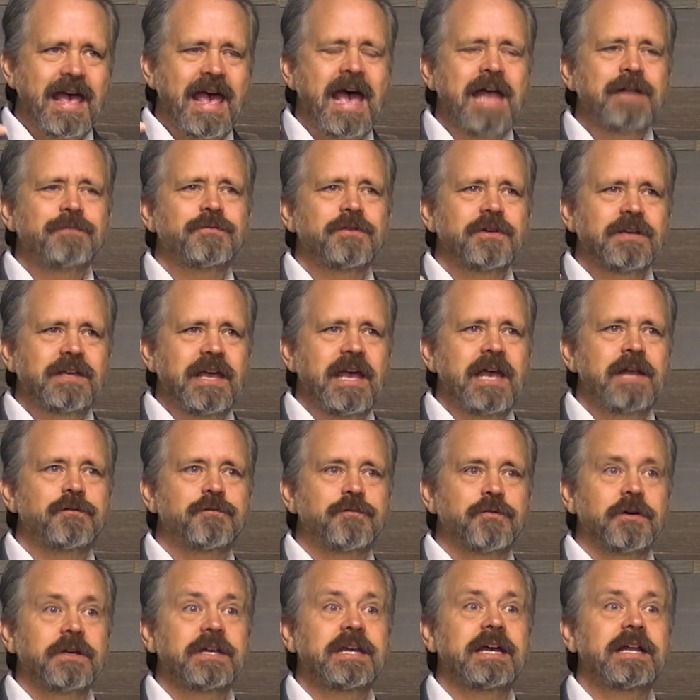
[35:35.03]
advocate
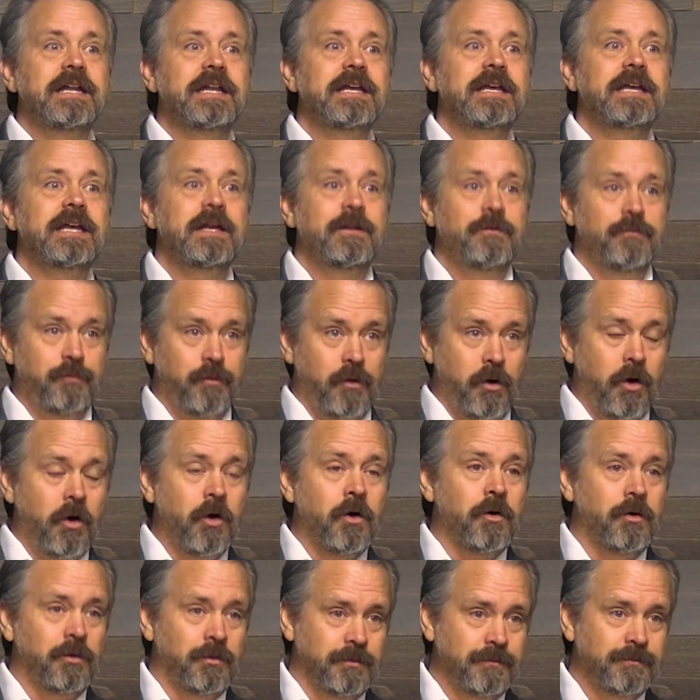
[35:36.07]
for getting
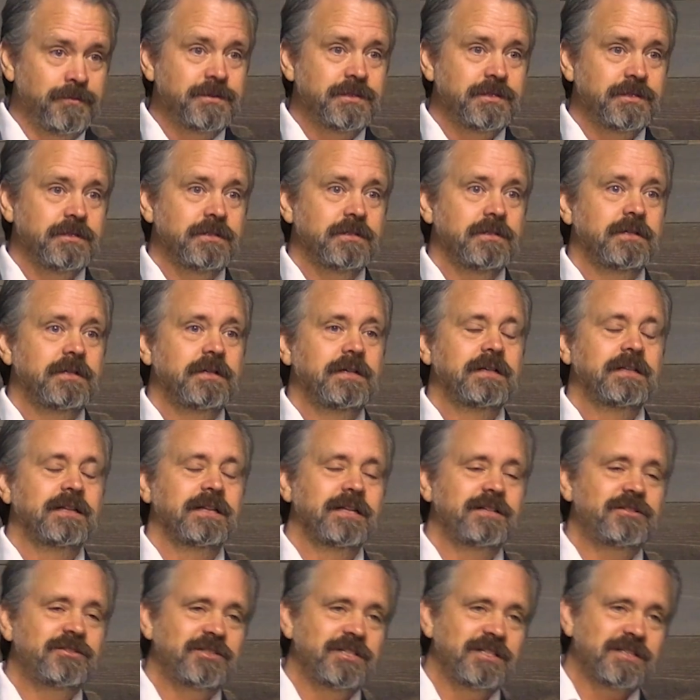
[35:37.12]
involved,
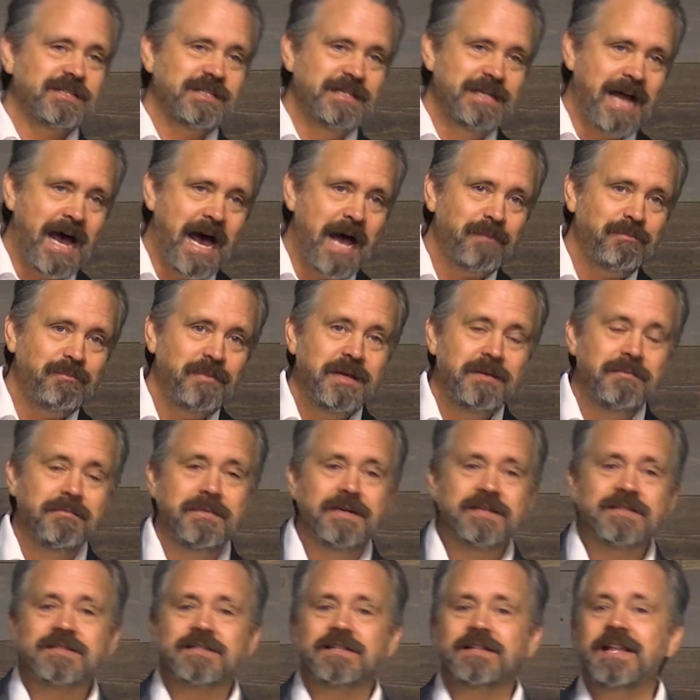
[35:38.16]
let's just not be
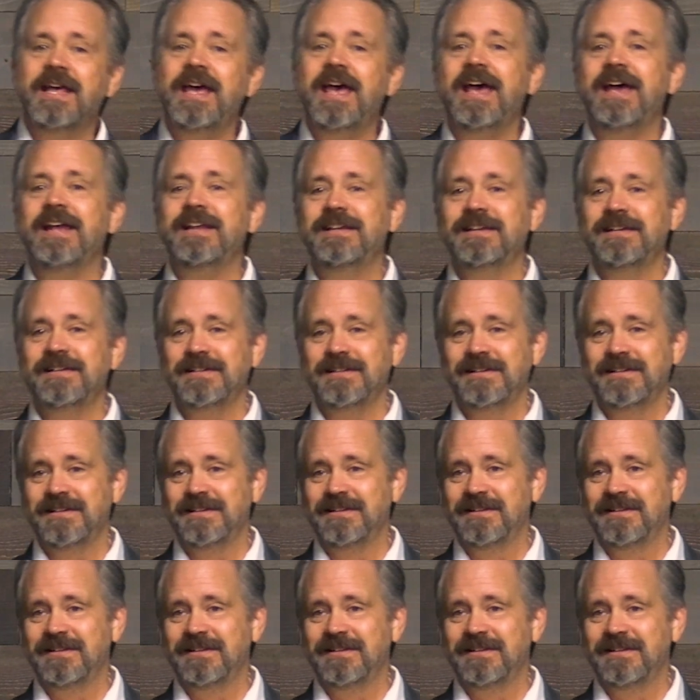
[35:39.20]
misled